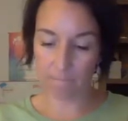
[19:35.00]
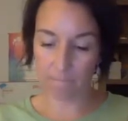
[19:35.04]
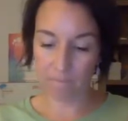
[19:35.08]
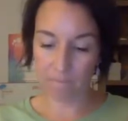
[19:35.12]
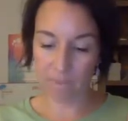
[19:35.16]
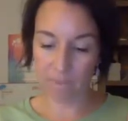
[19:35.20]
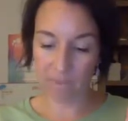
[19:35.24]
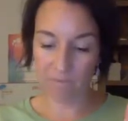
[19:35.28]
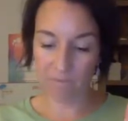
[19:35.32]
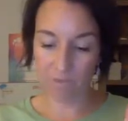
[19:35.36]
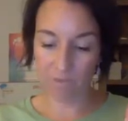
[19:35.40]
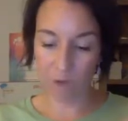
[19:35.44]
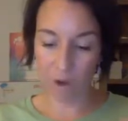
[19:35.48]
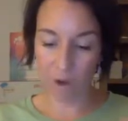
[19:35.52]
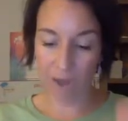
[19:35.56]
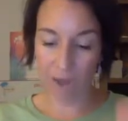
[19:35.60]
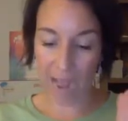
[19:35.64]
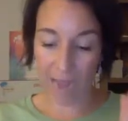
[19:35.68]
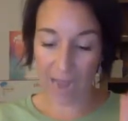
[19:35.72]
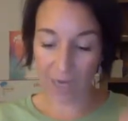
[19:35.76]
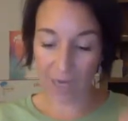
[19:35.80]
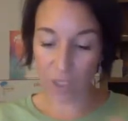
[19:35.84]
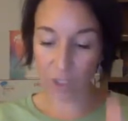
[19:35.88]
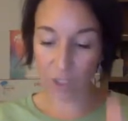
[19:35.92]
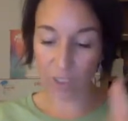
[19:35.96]
If you're
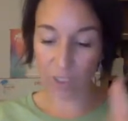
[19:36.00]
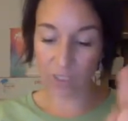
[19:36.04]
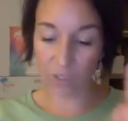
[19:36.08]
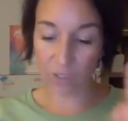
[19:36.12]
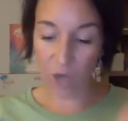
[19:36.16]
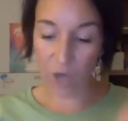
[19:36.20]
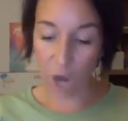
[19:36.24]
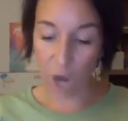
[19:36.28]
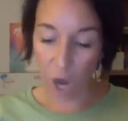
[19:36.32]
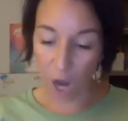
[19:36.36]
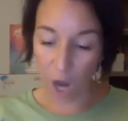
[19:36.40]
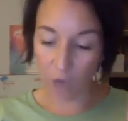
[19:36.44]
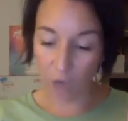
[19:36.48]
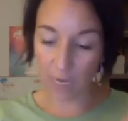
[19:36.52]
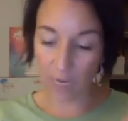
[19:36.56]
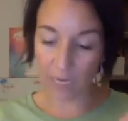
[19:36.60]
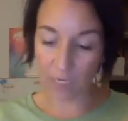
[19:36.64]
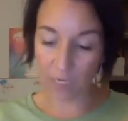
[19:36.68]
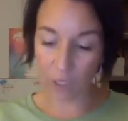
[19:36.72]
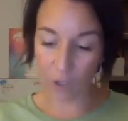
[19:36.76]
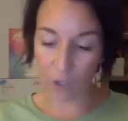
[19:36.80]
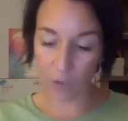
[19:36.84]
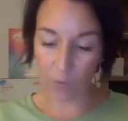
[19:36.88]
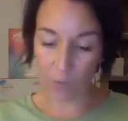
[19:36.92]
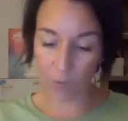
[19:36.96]
actually talking
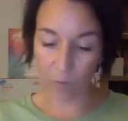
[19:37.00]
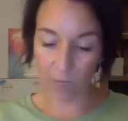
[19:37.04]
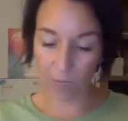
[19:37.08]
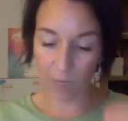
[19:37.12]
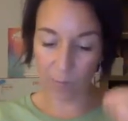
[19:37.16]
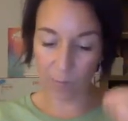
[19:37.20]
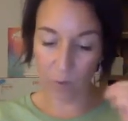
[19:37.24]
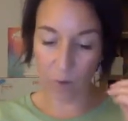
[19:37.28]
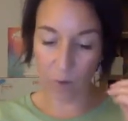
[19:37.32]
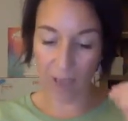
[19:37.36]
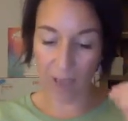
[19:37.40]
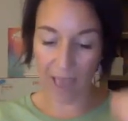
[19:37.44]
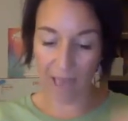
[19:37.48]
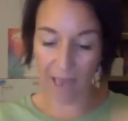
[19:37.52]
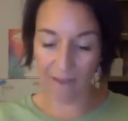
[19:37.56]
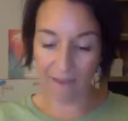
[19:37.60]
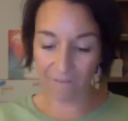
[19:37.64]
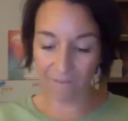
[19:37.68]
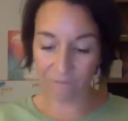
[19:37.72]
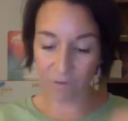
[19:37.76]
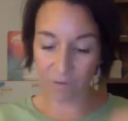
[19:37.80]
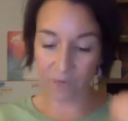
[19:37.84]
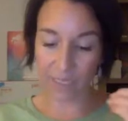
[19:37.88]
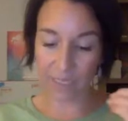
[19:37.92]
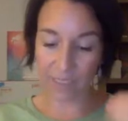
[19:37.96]
to new people
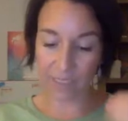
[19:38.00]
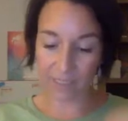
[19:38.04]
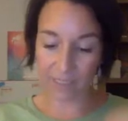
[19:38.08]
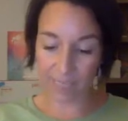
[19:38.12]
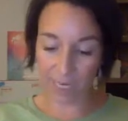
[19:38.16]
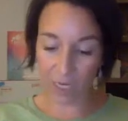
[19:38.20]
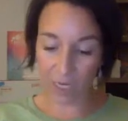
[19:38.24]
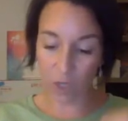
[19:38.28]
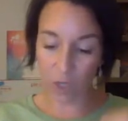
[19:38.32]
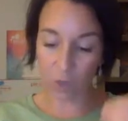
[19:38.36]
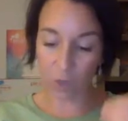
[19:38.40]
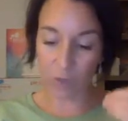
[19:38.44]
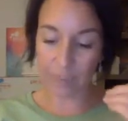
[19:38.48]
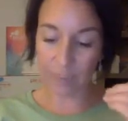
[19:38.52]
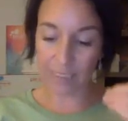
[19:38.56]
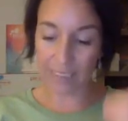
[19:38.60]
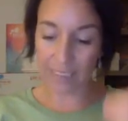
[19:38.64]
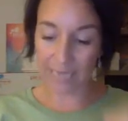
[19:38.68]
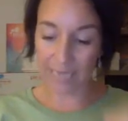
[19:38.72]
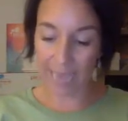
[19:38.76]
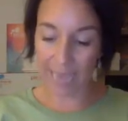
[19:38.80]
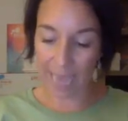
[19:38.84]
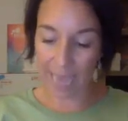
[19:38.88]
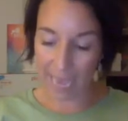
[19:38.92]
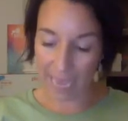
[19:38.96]
every single
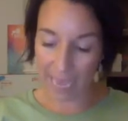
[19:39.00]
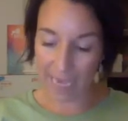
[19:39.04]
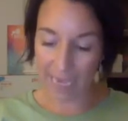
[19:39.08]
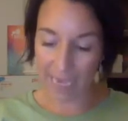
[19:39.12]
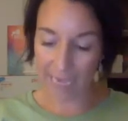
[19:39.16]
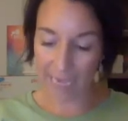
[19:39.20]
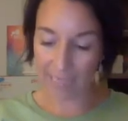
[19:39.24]
day,